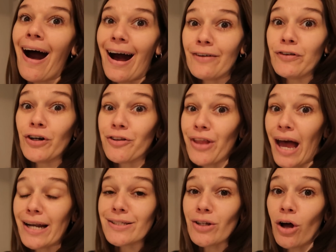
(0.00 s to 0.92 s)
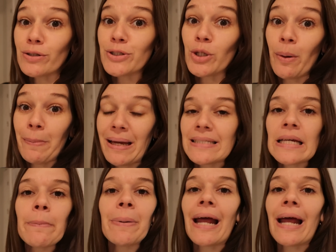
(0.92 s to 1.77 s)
I've heard that is also amazing,